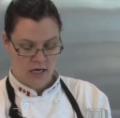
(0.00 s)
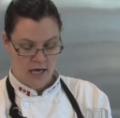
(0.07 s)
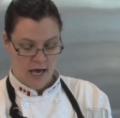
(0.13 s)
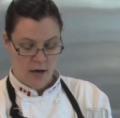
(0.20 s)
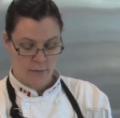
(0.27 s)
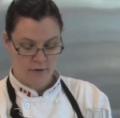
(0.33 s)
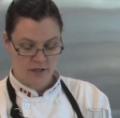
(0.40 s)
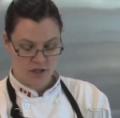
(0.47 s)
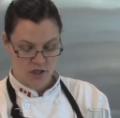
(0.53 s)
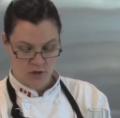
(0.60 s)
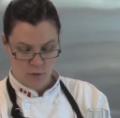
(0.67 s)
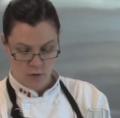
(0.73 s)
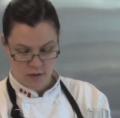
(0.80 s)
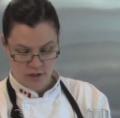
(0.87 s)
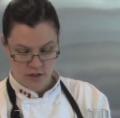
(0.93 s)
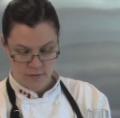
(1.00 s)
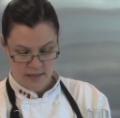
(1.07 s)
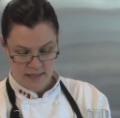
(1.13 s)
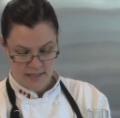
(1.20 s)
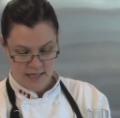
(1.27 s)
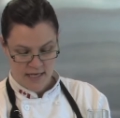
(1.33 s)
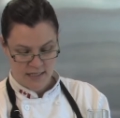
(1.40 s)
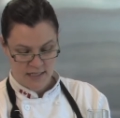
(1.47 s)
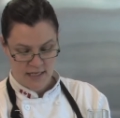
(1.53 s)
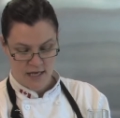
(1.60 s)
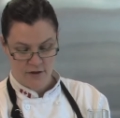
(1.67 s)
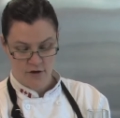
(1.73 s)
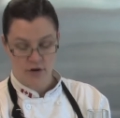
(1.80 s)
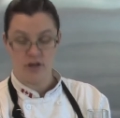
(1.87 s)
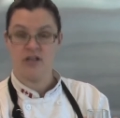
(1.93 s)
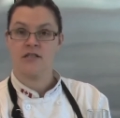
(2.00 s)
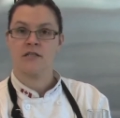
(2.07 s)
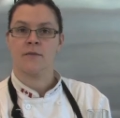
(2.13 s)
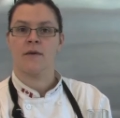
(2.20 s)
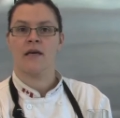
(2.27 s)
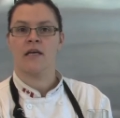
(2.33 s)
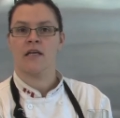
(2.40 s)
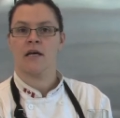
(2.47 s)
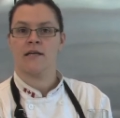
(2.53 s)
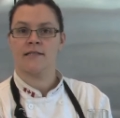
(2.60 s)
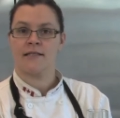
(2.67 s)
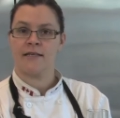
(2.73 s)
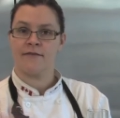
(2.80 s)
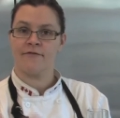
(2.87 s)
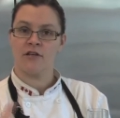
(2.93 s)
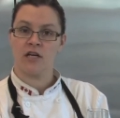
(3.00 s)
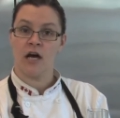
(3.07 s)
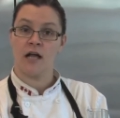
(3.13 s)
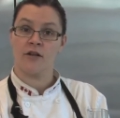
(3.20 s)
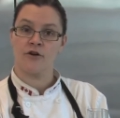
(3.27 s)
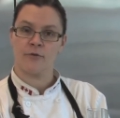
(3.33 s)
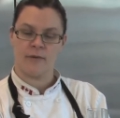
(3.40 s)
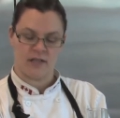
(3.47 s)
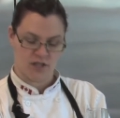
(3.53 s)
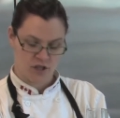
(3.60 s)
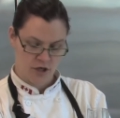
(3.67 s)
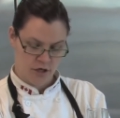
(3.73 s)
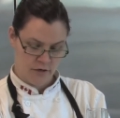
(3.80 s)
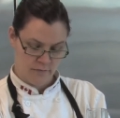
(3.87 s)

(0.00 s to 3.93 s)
And we just want to mix that together to make a nice even colored mixture.